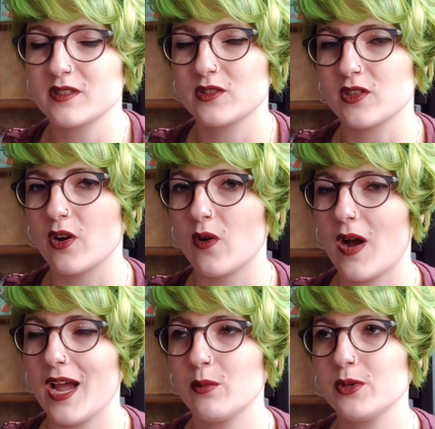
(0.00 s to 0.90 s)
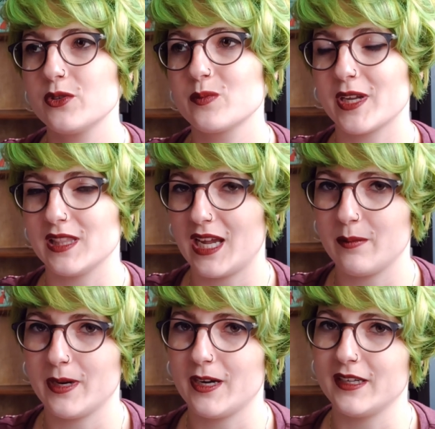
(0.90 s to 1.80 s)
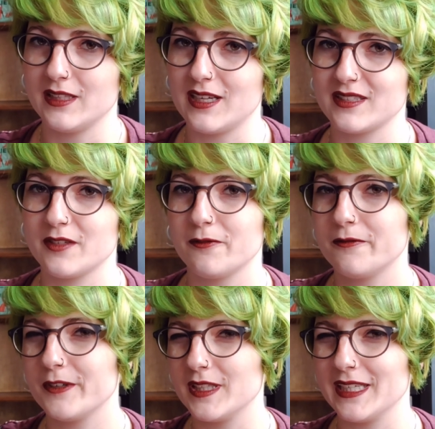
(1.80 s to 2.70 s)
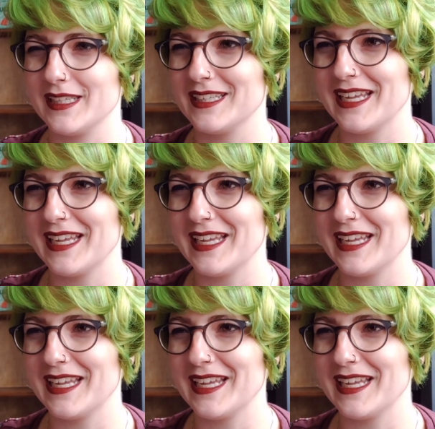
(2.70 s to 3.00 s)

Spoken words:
so I will use my library a lot to fill in